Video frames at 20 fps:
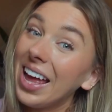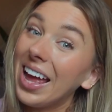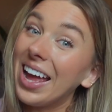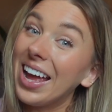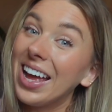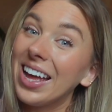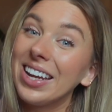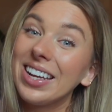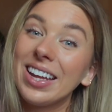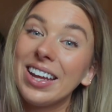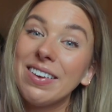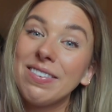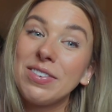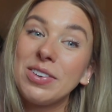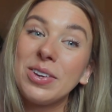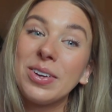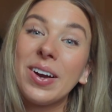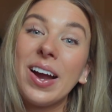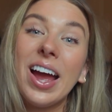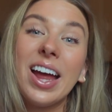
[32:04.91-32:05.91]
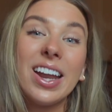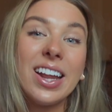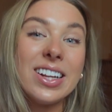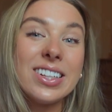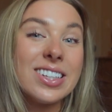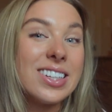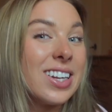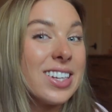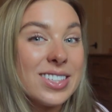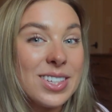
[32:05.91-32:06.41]
And if you're heading
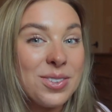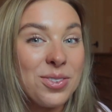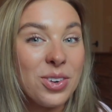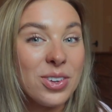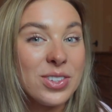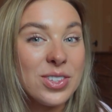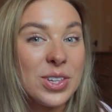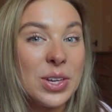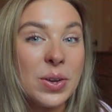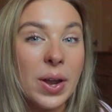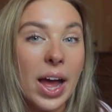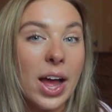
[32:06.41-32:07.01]
to Disney World soon,